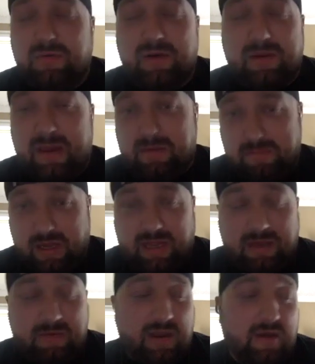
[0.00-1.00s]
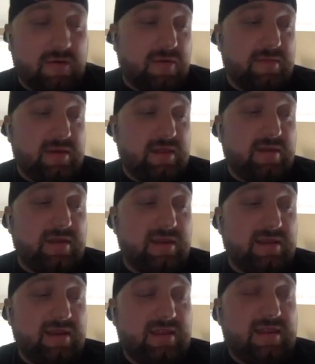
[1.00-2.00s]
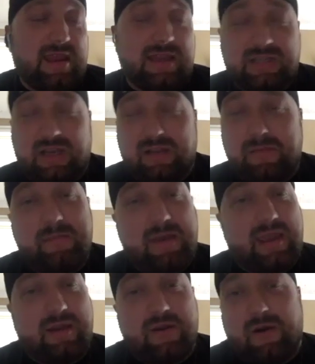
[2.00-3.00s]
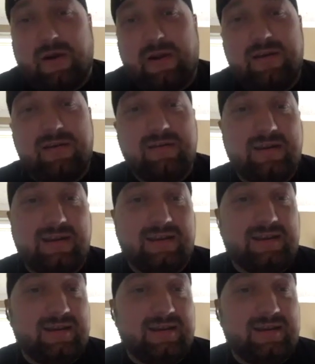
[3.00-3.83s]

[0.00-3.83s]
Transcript: to make money. We all want to be there, but at the end of the day, it's all about making art. And